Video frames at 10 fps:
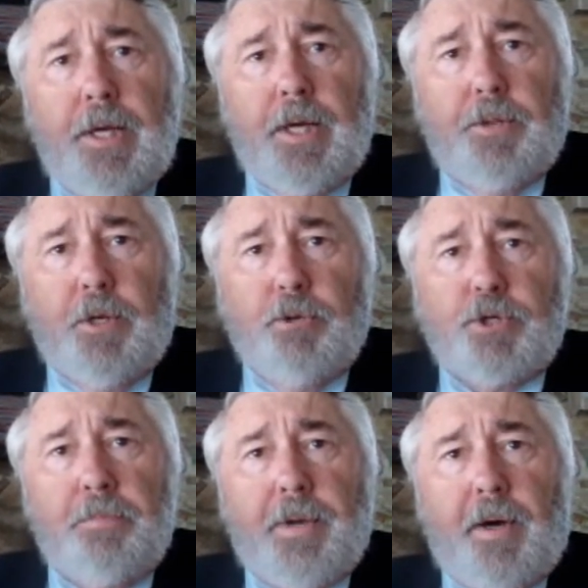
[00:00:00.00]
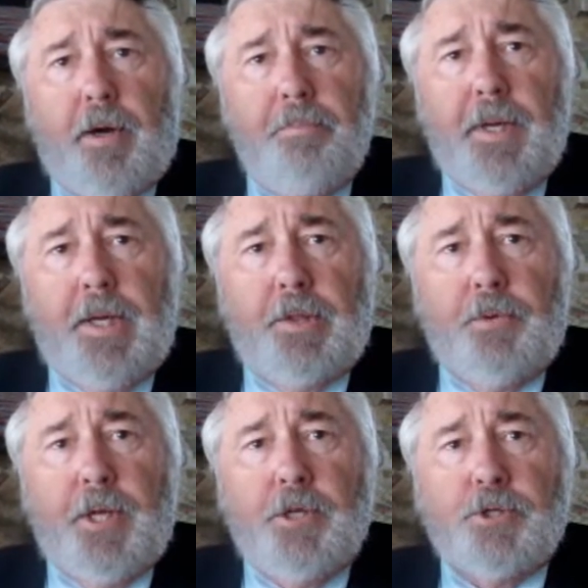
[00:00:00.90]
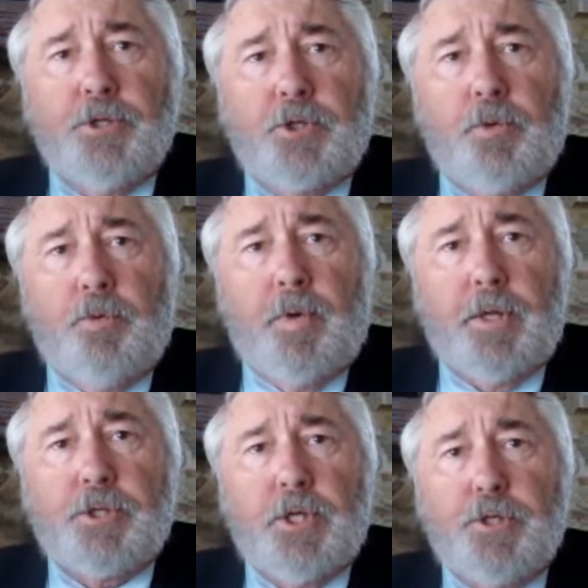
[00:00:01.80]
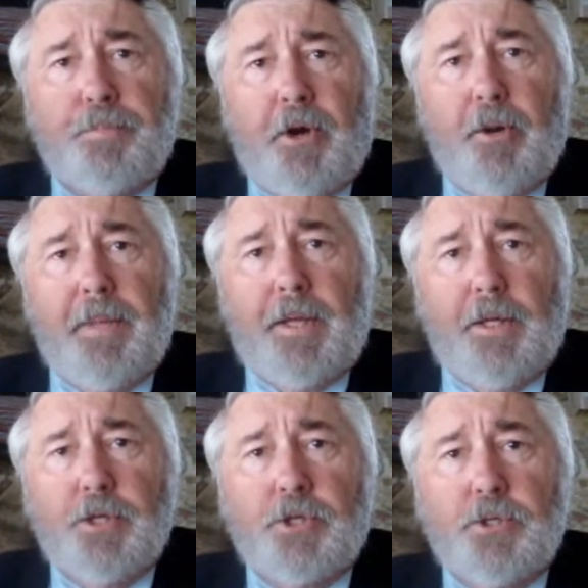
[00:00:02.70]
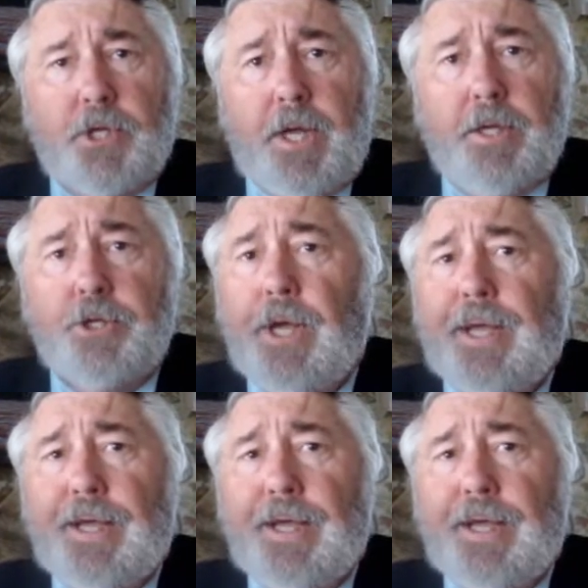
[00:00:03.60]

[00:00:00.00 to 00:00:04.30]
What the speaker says: and those in power in many other nations to address such paramount issues as